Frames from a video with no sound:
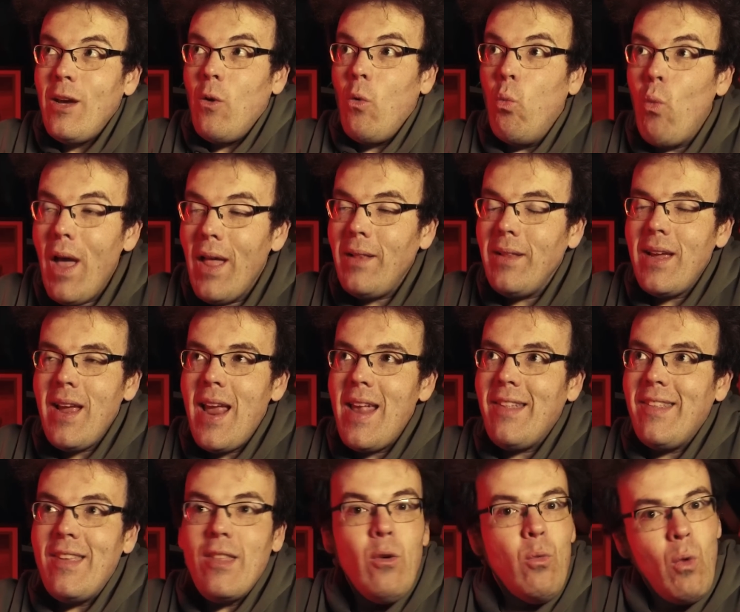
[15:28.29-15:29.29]
Well,
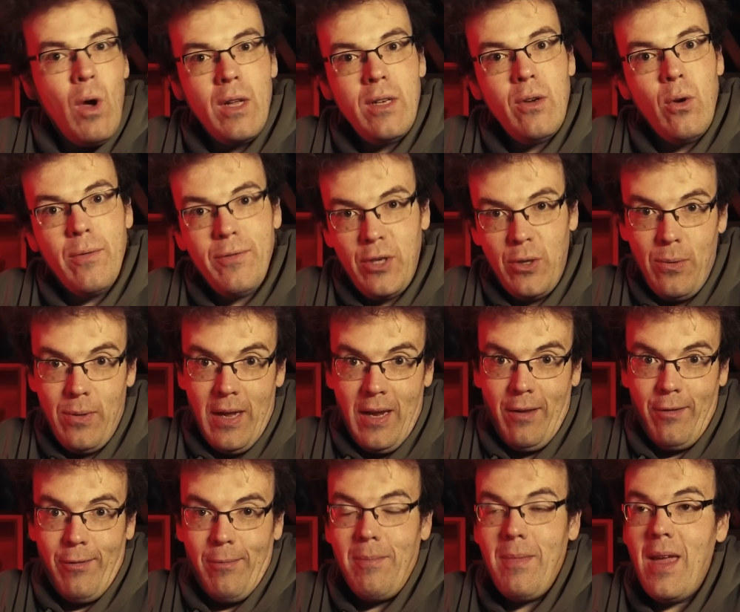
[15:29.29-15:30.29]
it's either one of two
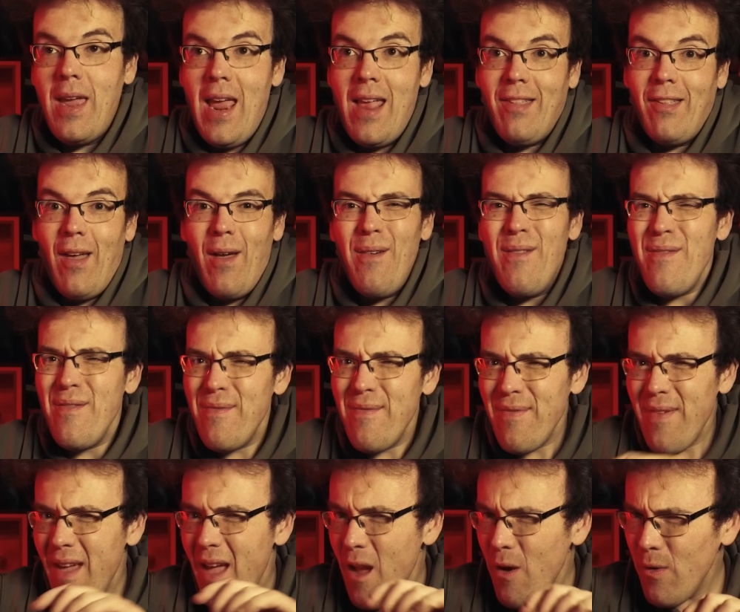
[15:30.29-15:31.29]
things. It's a
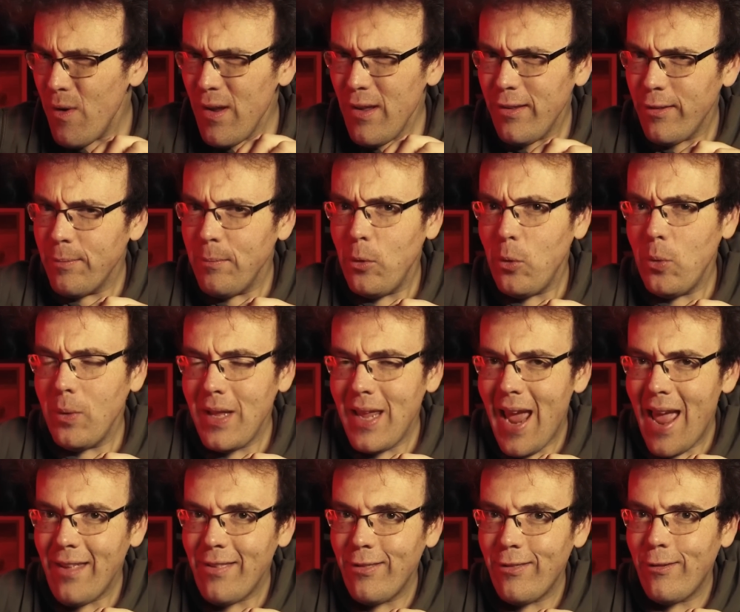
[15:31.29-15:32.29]
very small
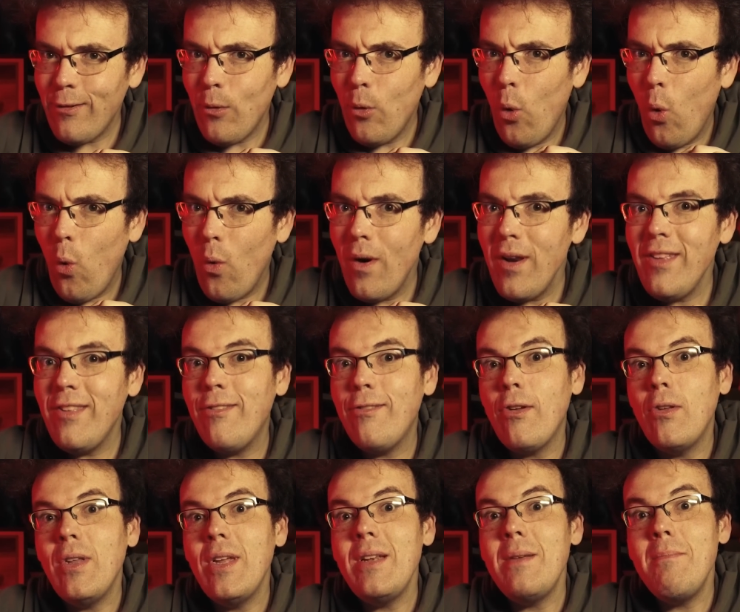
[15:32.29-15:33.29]
yes or a
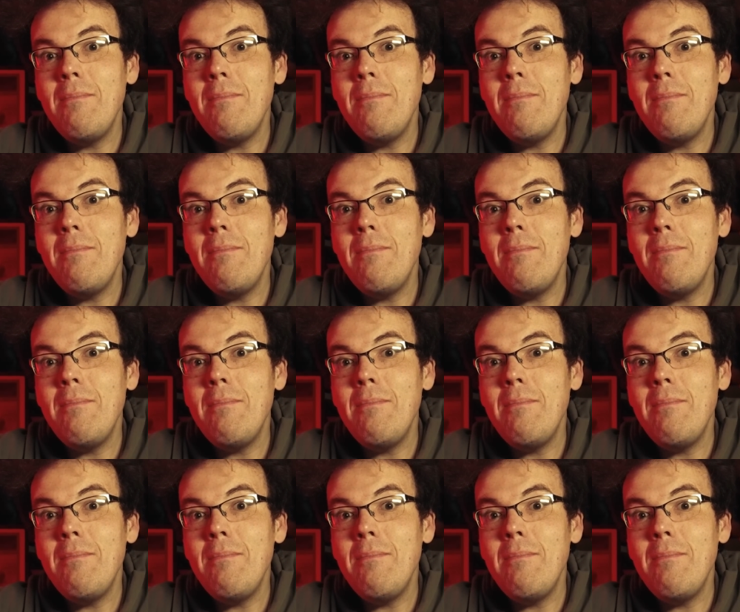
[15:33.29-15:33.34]
solid